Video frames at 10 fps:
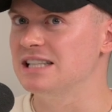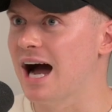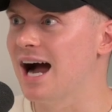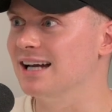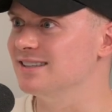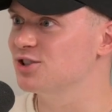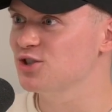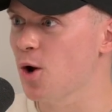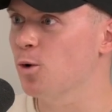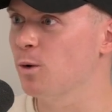died
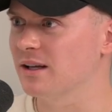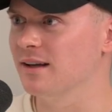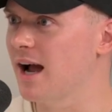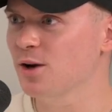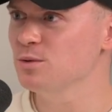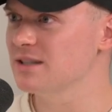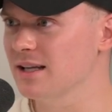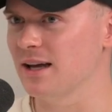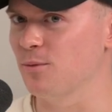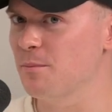so quickly. I always
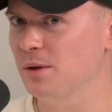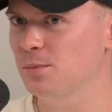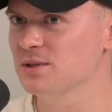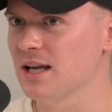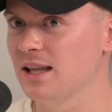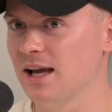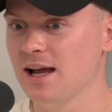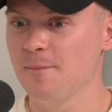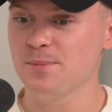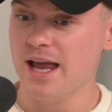think that when people say like,
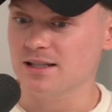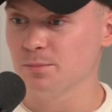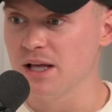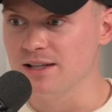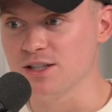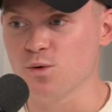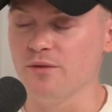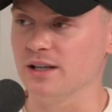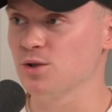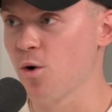explain this to a
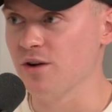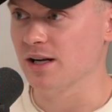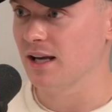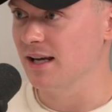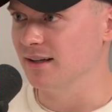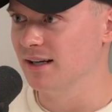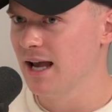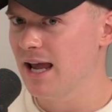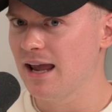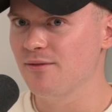Victorian kid.
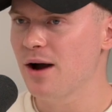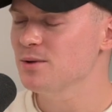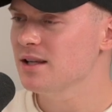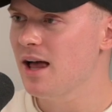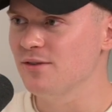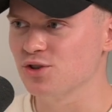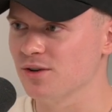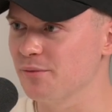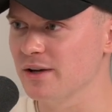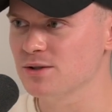If I was alive
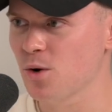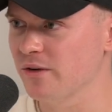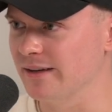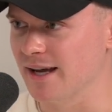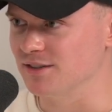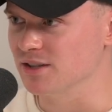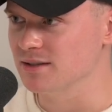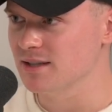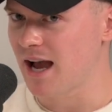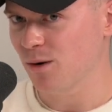during the Victorian
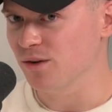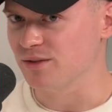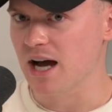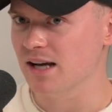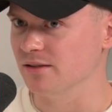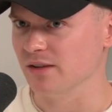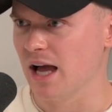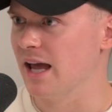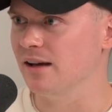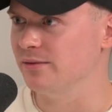ages, I would have died of like hay